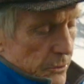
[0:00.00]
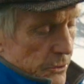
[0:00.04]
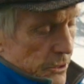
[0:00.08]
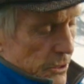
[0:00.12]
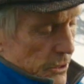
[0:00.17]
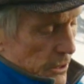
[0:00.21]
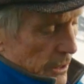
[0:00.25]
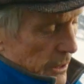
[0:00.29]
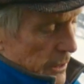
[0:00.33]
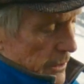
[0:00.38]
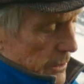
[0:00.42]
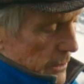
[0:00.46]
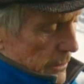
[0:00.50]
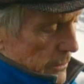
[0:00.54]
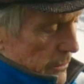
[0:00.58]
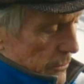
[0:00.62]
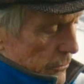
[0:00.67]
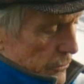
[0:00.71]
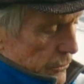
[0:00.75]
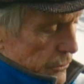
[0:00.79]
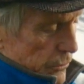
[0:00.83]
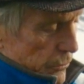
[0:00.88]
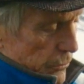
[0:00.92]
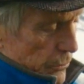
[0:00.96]
see that
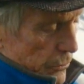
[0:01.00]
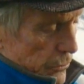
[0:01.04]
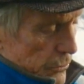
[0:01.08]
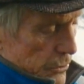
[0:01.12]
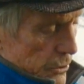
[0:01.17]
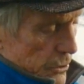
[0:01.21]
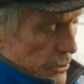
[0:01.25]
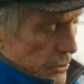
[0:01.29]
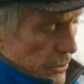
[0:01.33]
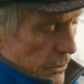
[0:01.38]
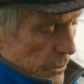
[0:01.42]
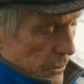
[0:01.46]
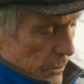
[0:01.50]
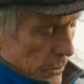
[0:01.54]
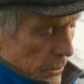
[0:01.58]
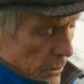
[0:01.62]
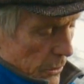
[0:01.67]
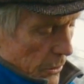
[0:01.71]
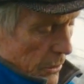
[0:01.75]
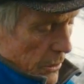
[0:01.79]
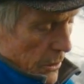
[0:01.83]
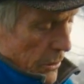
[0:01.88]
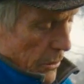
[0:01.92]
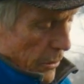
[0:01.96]
there's roots
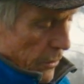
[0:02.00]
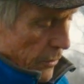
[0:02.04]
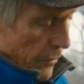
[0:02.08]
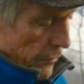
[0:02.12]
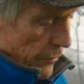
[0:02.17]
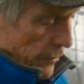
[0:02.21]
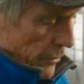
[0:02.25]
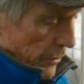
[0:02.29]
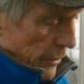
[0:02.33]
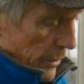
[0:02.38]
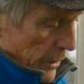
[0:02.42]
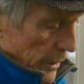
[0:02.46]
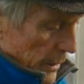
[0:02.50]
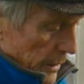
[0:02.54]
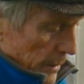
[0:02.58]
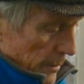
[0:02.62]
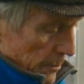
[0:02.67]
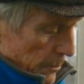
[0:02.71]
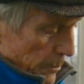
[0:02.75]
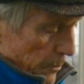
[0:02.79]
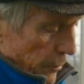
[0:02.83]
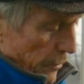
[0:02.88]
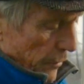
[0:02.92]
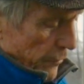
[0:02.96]
all over.
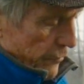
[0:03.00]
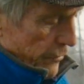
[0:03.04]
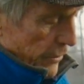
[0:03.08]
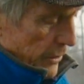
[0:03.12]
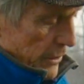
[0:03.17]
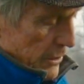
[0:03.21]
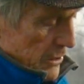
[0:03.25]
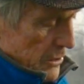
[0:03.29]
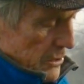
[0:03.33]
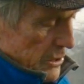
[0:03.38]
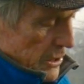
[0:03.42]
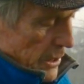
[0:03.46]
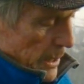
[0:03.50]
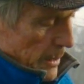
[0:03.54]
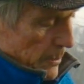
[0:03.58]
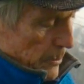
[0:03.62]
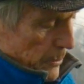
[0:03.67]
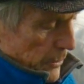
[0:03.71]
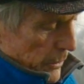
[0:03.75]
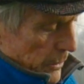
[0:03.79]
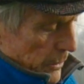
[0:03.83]
Perfect example